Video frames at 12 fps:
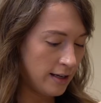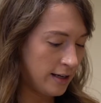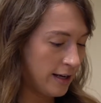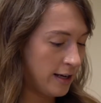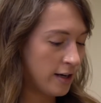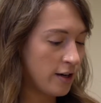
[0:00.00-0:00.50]
in
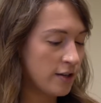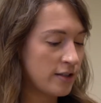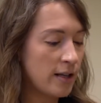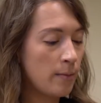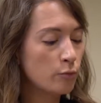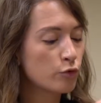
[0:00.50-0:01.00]
here,
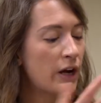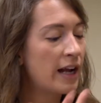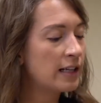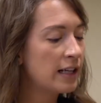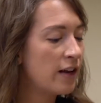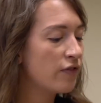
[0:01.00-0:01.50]
some
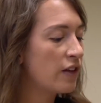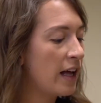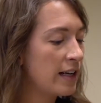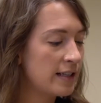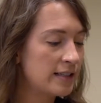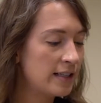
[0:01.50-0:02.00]
red leaf
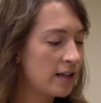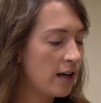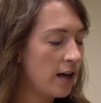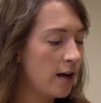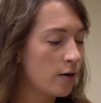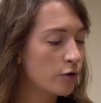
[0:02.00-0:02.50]
lettuce,
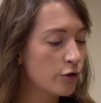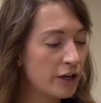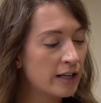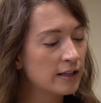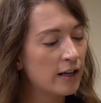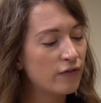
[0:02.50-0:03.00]

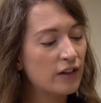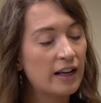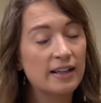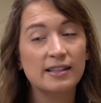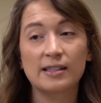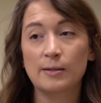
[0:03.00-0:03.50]
green leaf
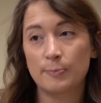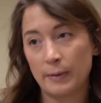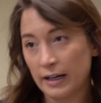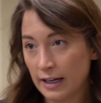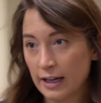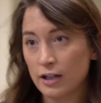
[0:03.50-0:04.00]
lettuce,
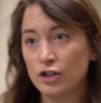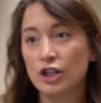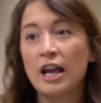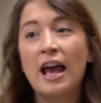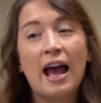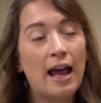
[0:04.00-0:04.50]

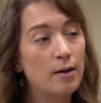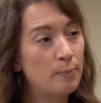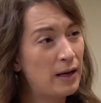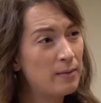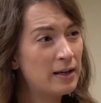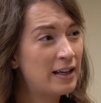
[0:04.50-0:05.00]
spinach, and
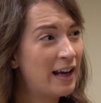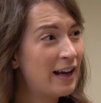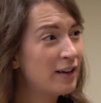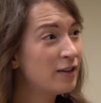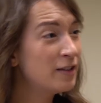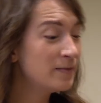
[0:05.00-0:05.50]
baby
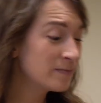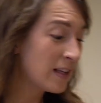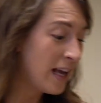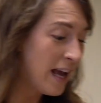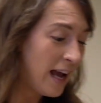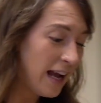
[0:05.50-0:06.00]
kale,
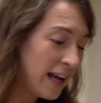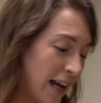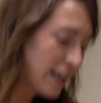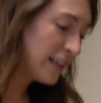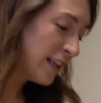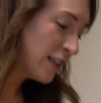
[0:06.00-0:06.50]
and